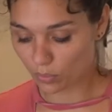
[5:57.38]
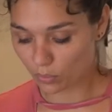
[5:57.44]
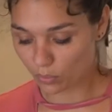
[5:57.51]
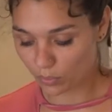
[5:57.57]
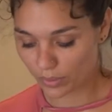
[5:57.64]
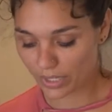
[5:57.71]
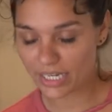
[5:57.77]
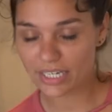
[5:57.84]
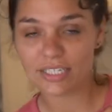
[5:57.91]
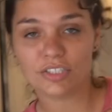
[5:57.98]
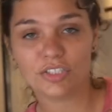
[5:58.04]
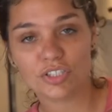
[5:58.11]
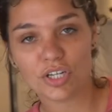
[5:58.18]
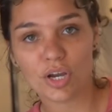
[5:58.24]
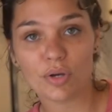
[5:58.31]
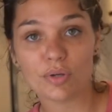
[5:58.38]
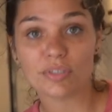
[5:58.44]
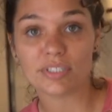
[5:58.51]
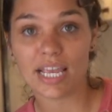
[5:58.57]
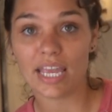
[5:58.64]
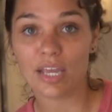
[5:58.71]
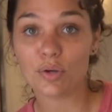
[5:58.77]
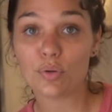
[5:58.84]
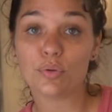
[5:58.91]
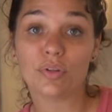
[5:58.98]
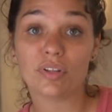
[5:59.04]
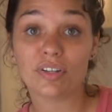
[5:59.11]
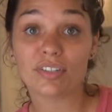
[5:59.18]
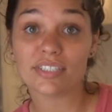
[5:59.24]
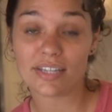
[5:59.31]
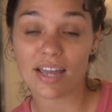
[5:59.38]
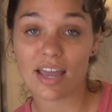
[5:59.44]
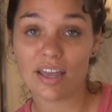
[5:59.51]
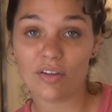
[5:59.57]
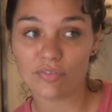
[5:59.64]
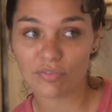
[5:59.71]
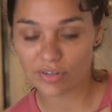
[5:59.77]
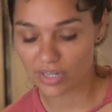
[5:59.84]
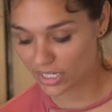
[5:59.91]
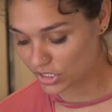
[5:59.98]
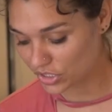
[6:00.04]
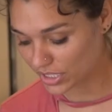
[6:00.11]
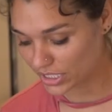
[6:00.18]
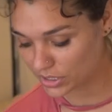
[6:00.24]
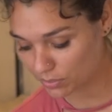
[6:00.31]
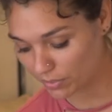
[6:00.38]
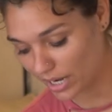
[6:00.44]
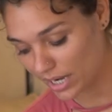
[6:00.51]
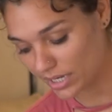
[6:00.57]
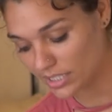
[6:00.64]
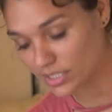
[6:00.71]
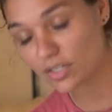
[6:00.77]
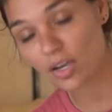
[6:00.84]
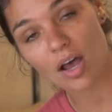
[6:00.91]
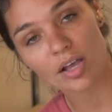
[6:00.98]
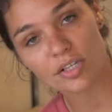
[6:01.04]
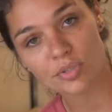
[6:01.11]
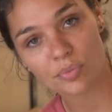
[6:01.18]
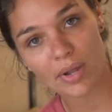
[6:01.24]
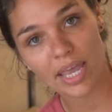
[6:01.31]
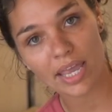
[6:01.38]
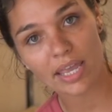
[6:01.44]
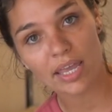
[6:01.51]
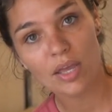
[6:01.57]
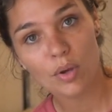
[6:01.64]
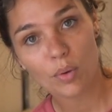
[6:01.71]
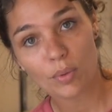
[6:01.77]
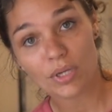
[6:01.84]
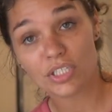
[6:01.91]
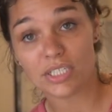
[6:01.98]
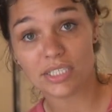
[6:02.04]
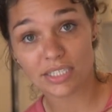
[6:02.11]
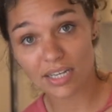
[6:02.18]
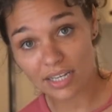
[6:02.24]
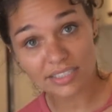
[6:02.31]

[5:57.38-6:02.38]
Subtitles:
We chose a cooler style fridge. This brand is Costway, which it does